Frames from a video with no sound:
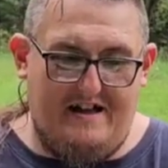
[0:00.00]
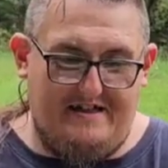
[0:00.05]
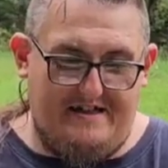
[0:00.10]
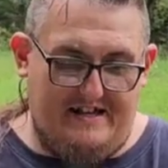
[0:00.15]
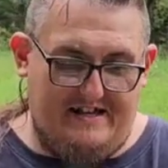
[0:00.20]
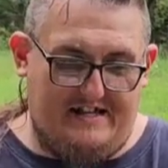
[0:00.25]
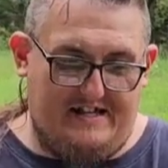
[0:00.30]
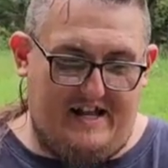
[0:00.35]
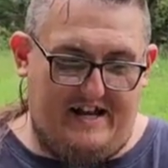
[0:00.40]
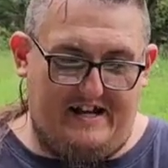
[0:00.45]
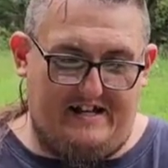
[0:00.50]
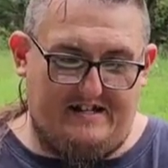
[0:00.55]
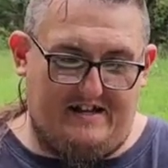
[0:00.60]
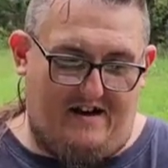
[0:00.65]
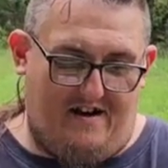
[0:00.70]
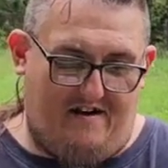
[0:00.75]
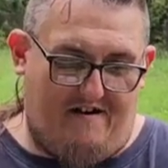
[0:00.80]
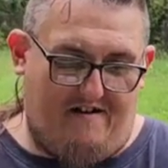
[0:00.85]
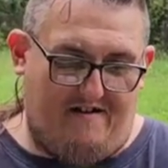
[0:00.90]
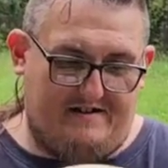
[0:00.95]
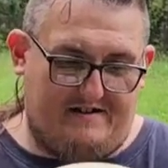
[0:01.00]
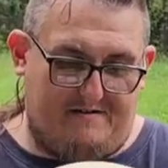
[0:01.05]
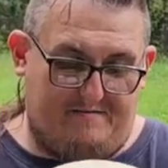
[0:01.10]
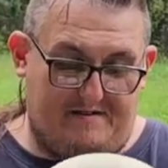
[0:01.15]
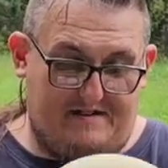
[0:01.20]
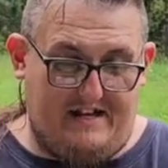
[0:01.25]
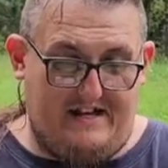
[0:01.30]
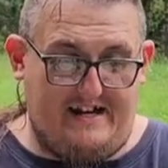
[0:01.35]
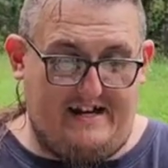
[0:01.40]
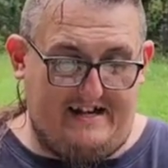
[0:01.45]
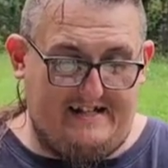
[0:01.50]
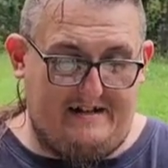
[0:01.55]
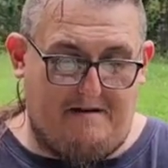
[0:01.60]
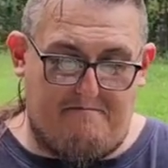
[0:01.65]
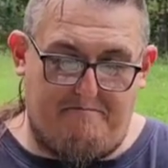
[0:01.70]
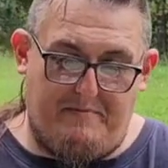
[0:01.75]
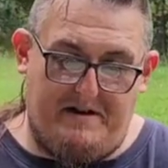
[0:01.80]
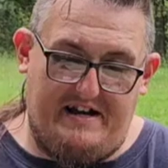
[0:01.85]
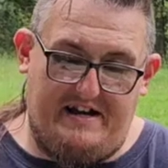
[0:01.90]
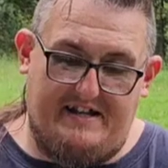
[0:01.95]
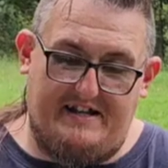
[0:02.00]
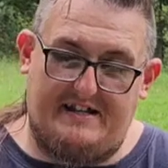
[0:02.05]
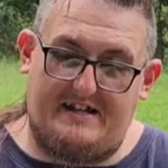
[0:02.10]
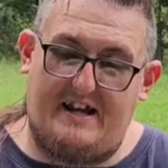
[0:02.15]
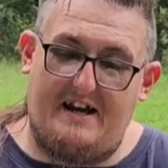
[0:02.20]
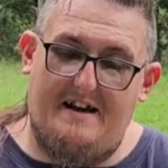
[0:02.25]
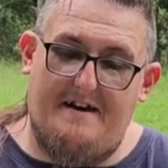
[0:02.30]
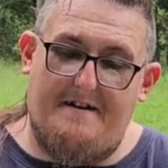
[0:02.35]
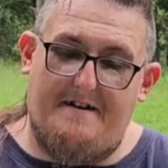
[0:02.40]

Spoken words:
This thing is awesome. This thing is a beast.